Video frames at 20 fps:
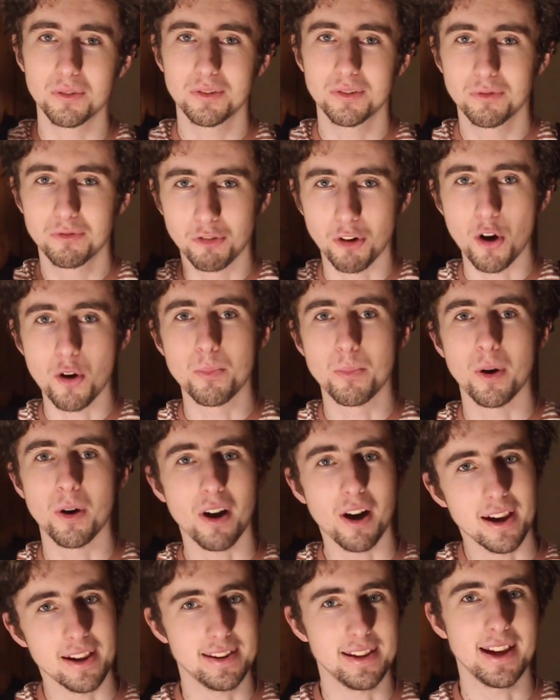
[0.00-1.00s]

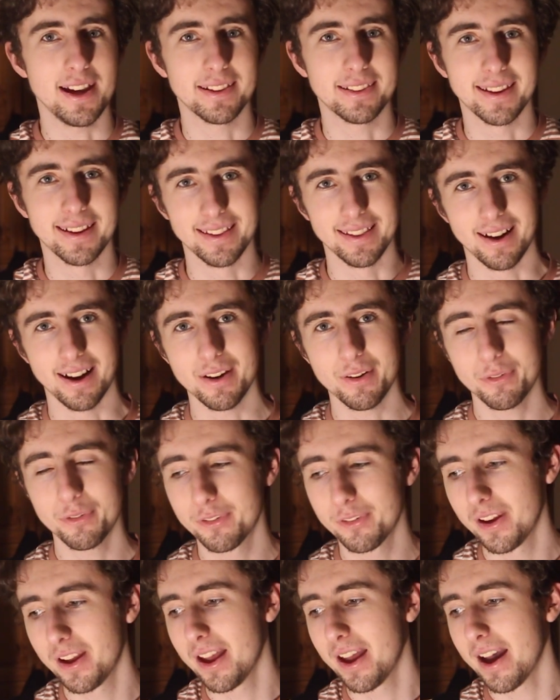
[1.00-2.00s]
robot idea to
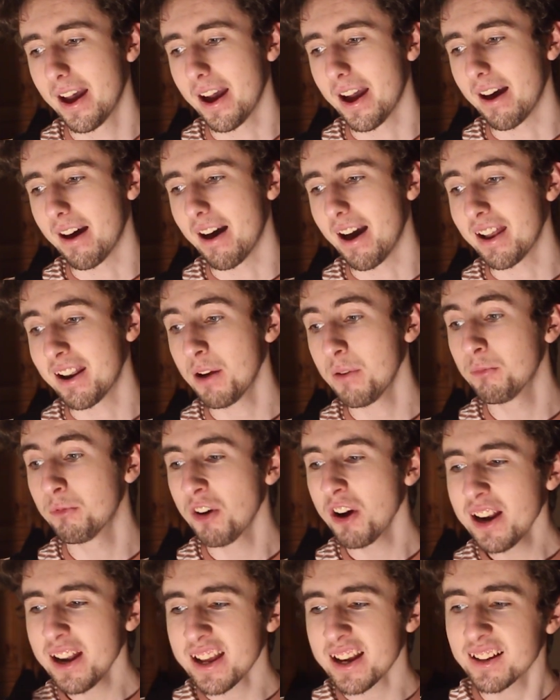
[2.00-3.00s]
life. Uh, and I'm
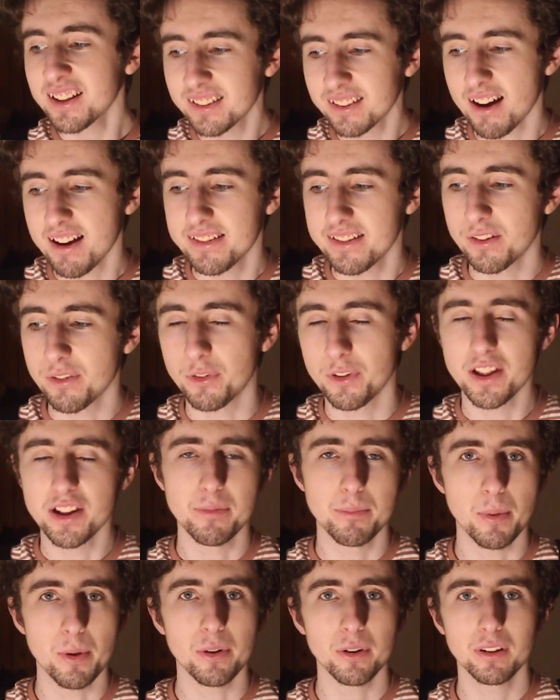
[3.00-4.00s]
really excited for
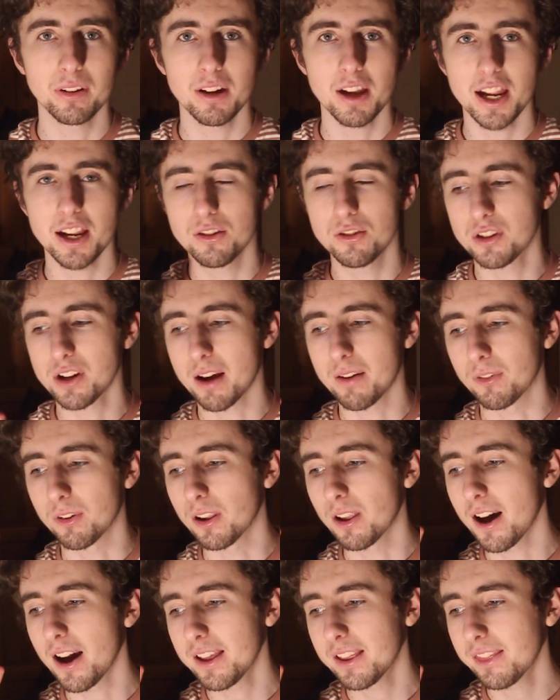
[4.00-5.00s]
this book in
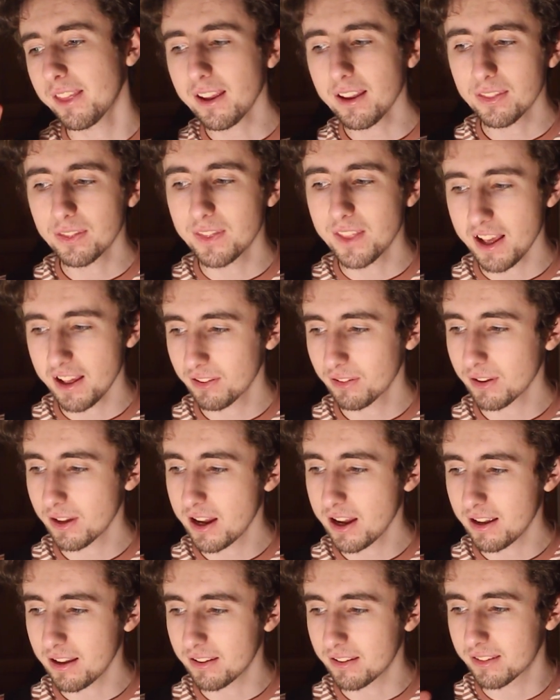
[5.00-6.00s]
general. I think this
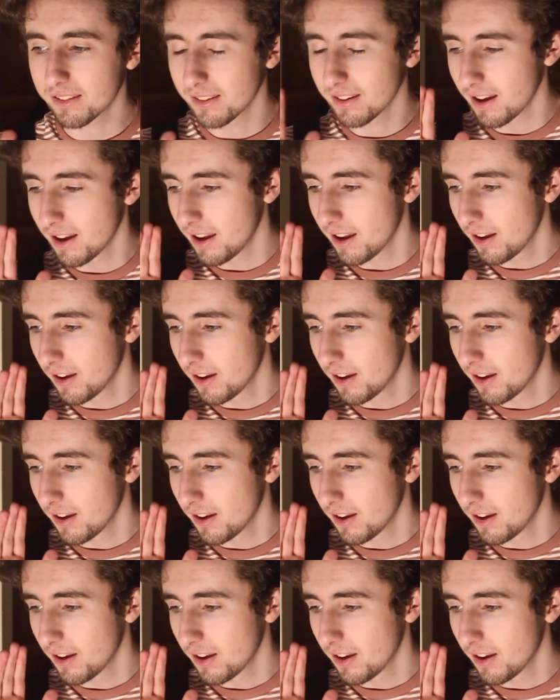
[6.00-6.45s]
is...